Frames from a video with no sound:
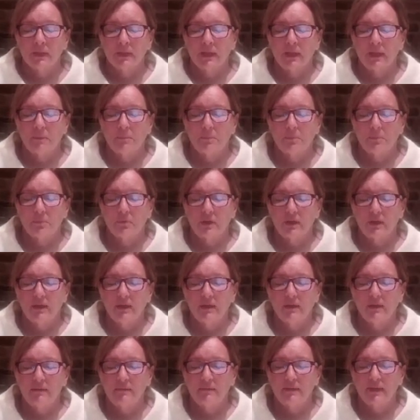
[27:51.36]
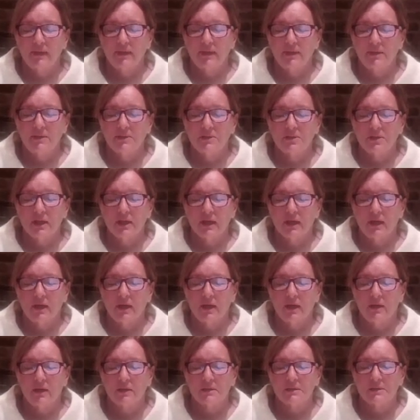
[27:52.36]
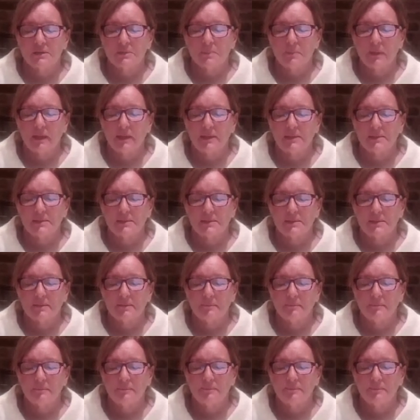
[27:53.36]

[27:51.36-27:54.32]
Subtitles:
And breathe into that heart space.